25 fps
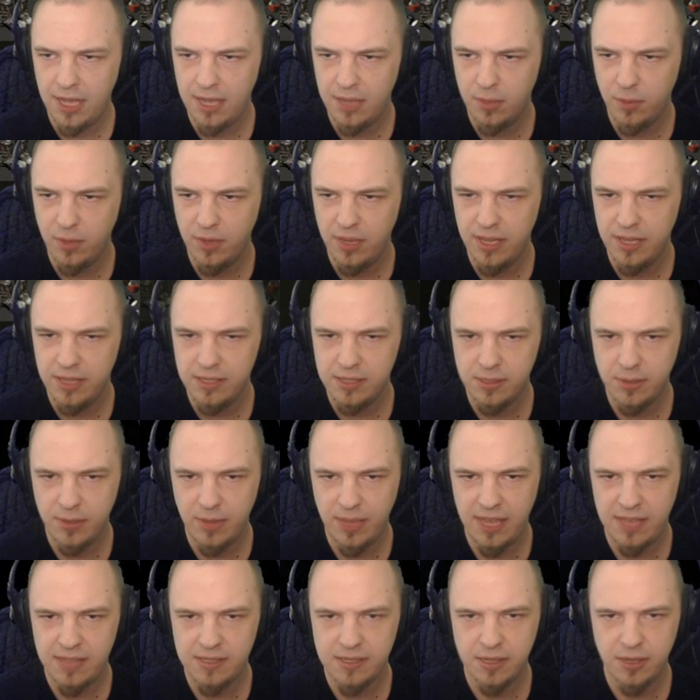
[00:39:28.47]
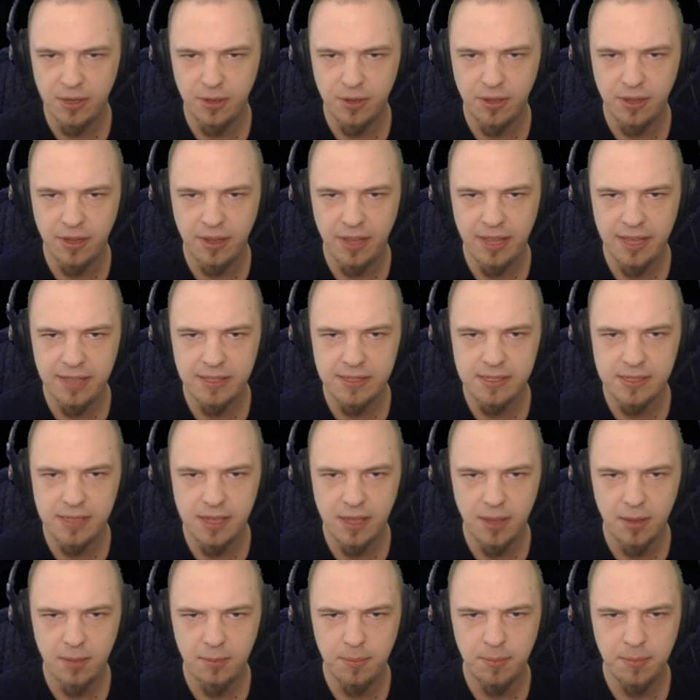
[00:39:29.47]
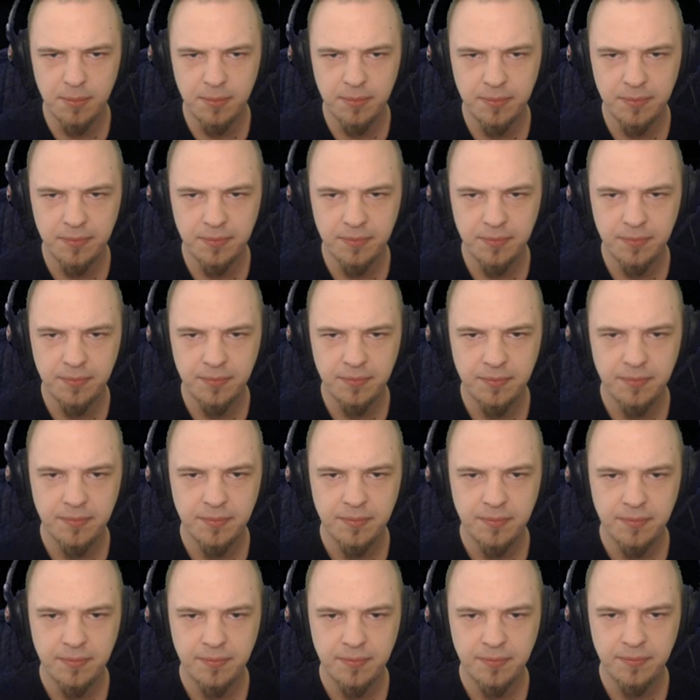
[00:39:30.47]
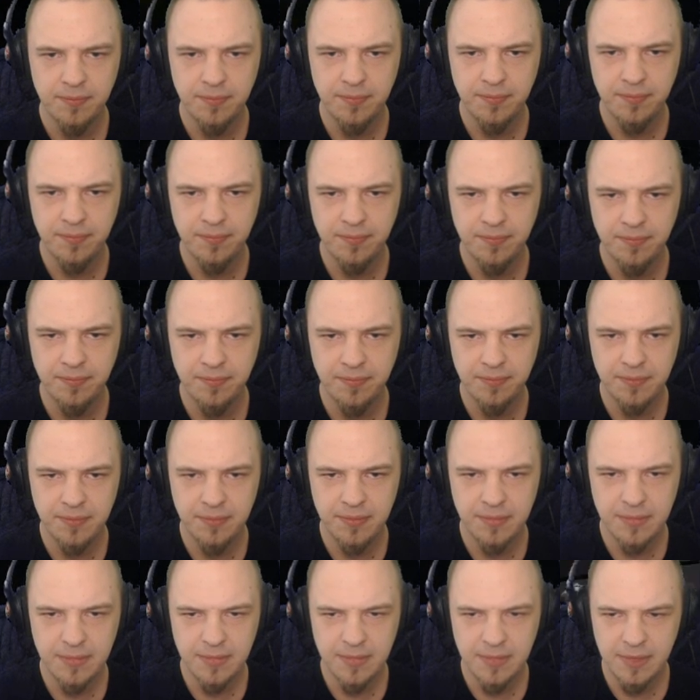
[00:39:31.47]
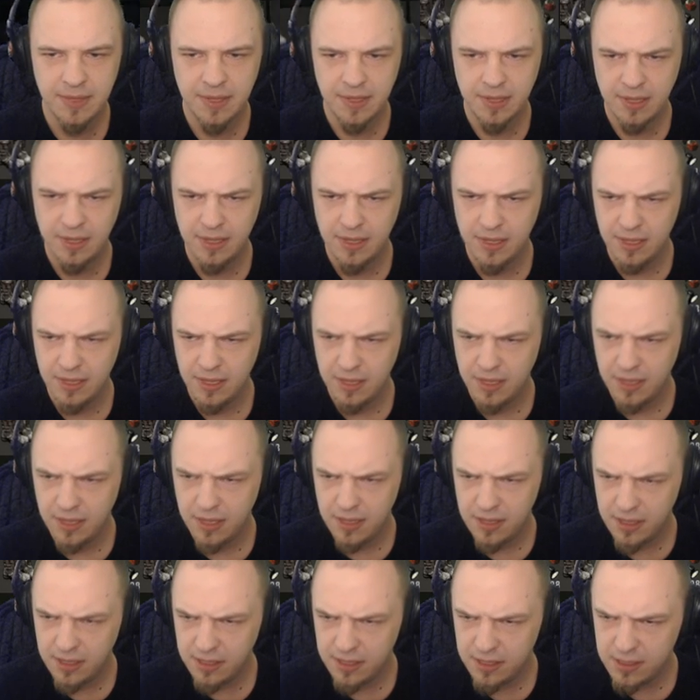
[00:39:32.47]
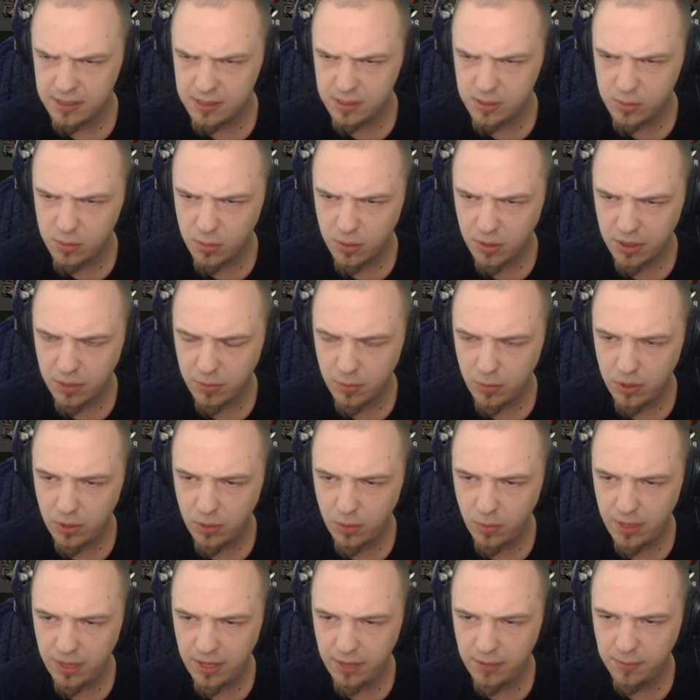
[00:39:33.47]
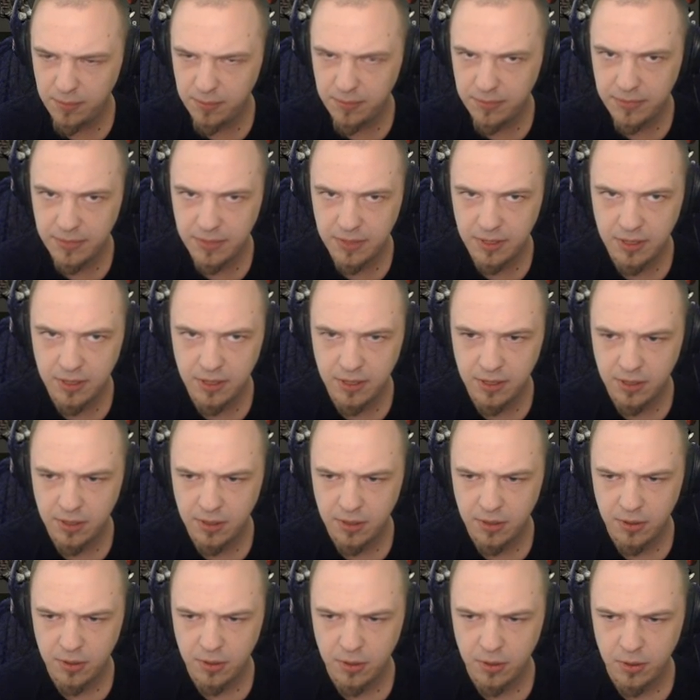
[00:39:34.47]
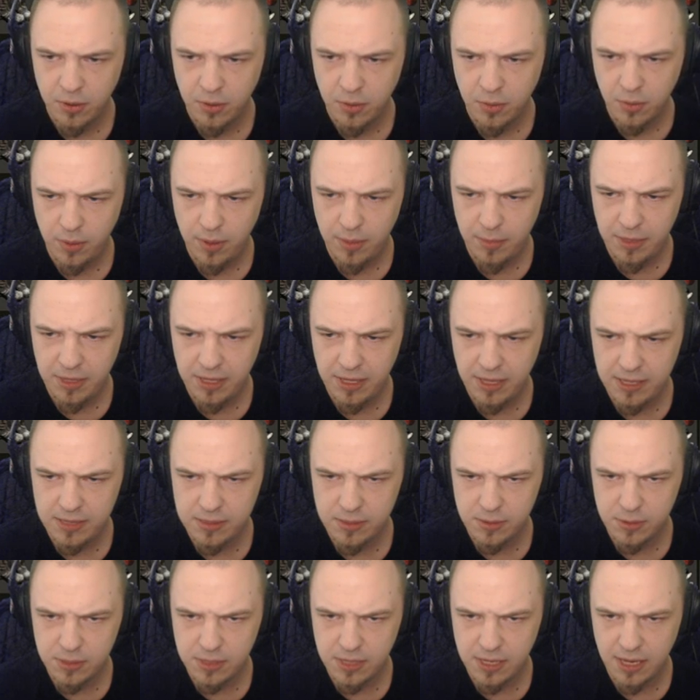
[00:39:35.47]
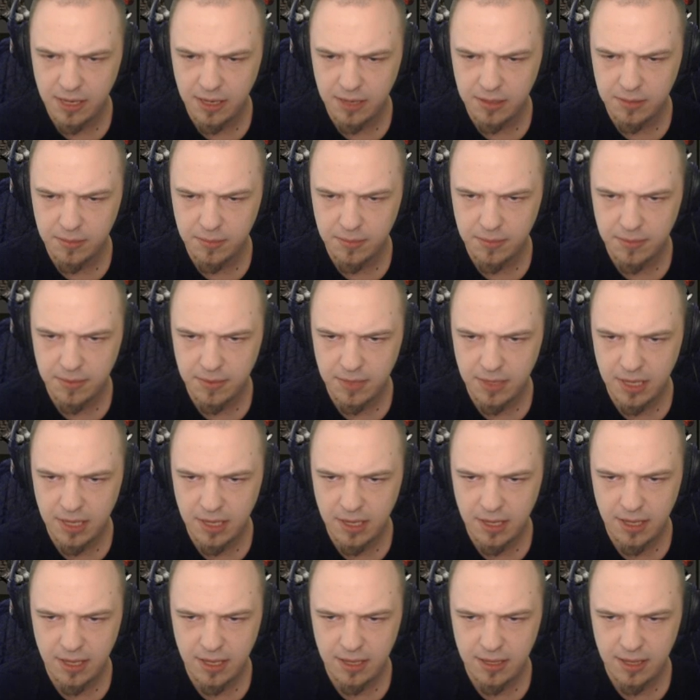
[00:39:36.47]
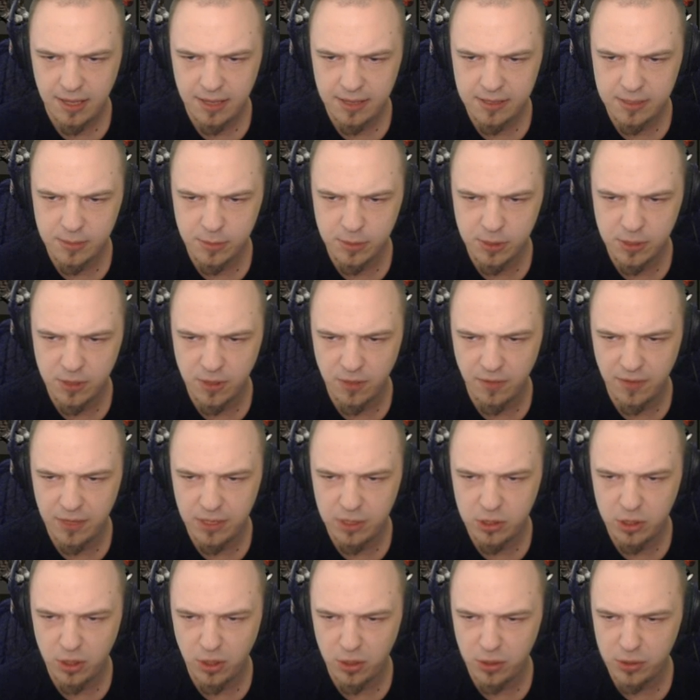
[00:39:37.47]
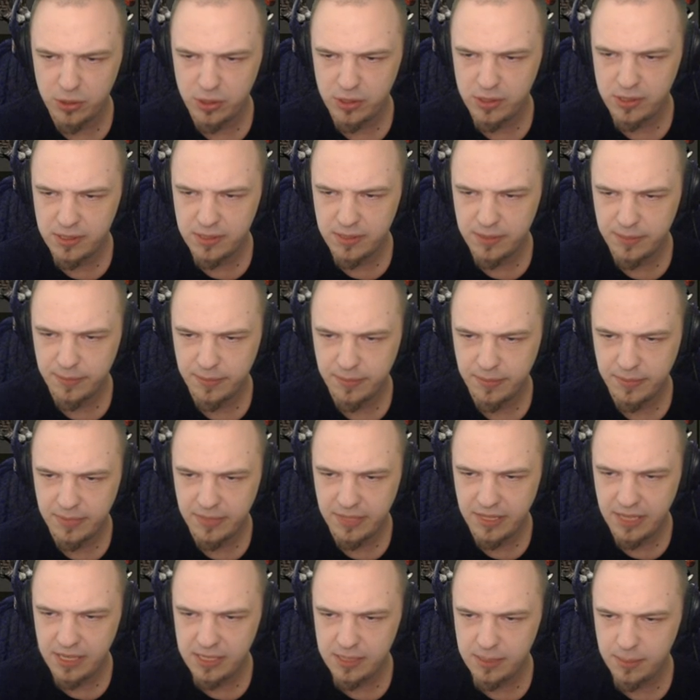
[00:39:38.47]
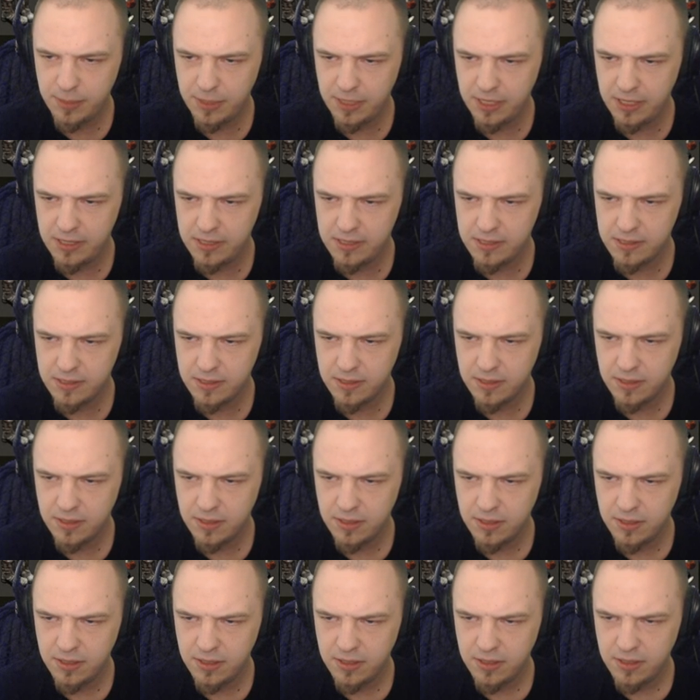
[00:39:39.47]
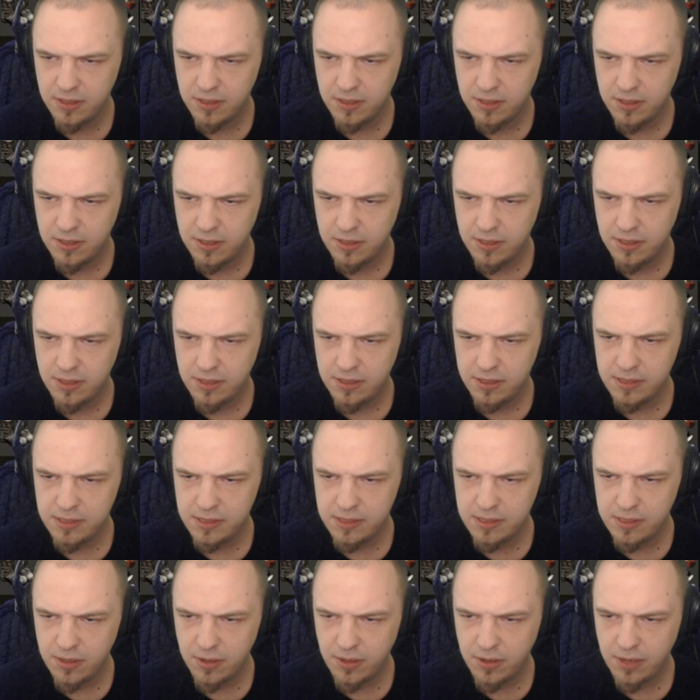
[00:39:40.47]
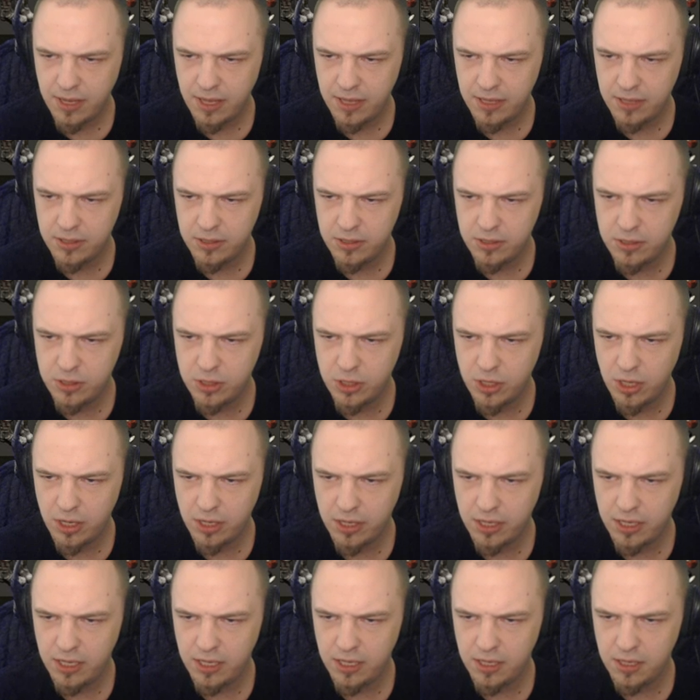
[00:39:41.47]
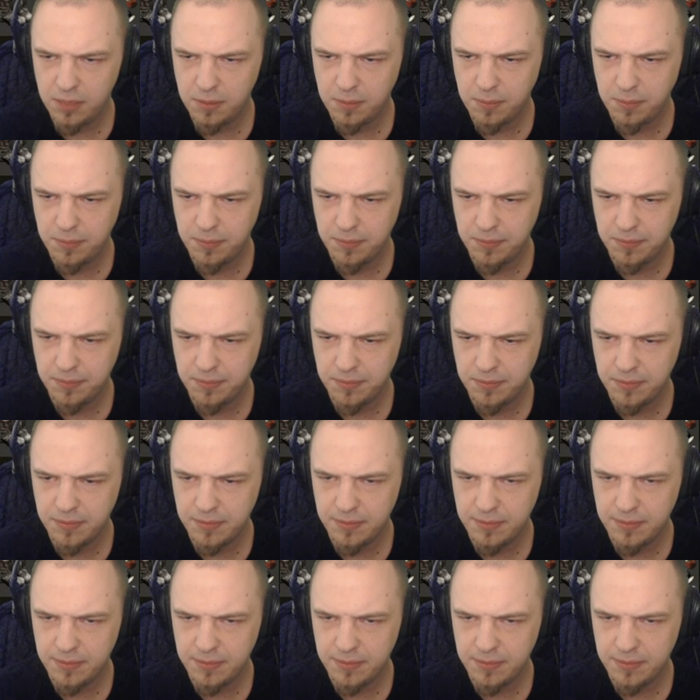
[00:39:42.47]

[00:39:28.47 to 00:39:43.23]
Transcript: Throw that away, so he has to go collect some. Mm-hmm. I think this is working real well. Weapon laser sight. I'd like some survey charges. Yes, please. This is all kind of junky.